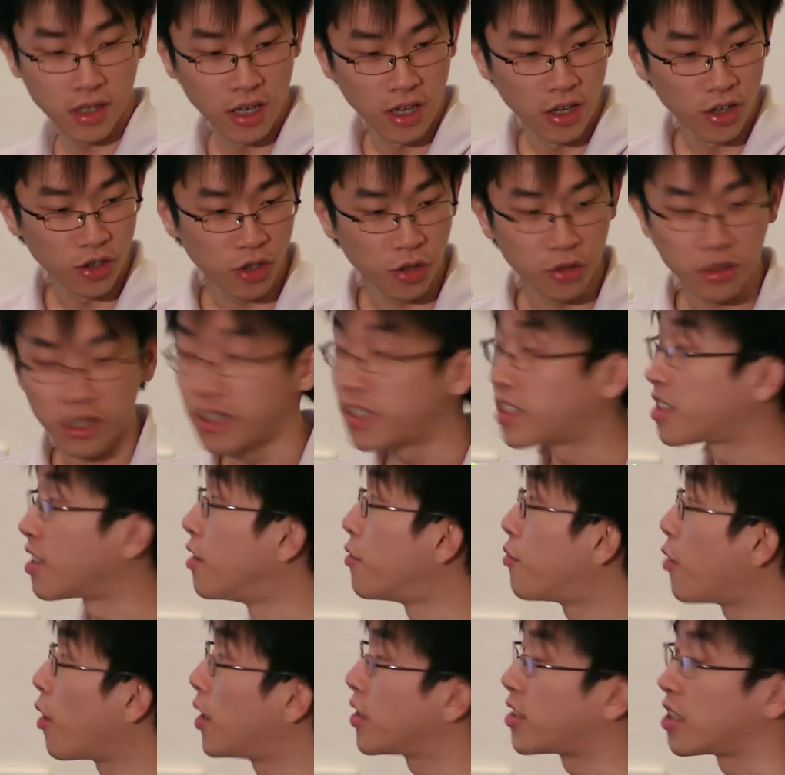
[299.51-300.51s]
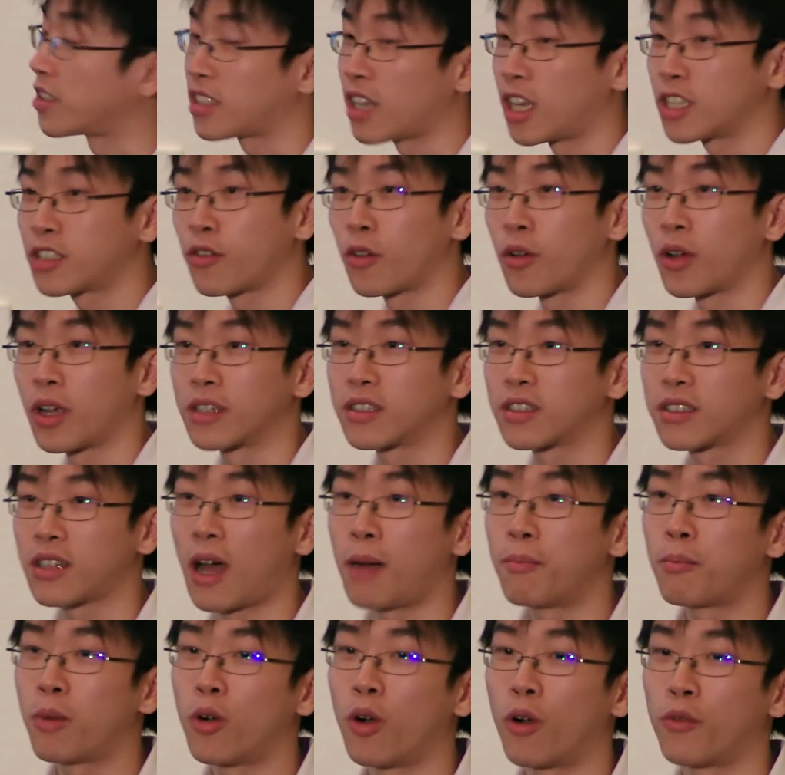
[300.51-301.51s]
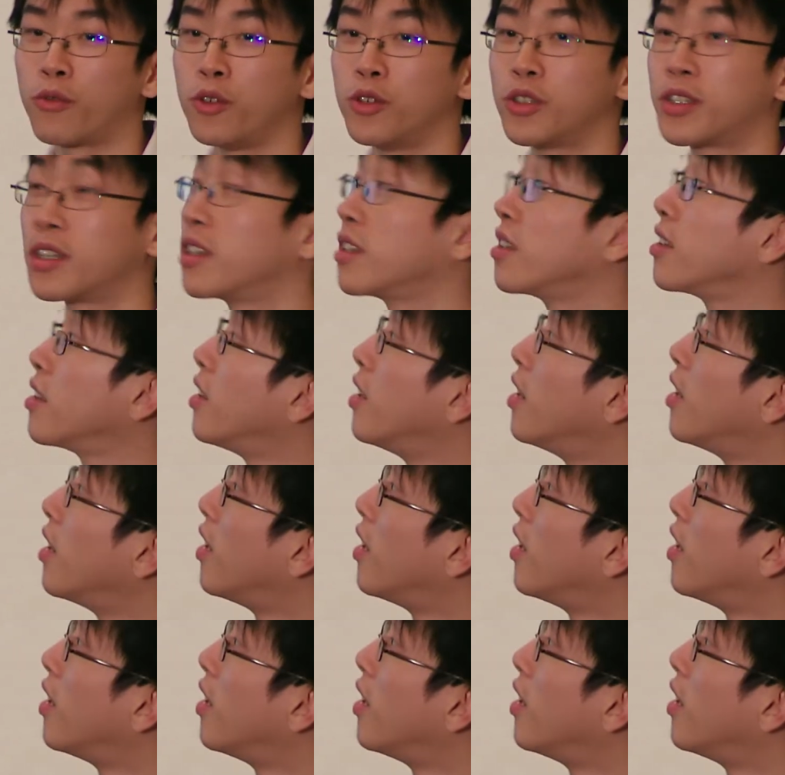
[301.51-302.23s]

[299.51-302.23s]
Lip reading: So there is a very successful example of using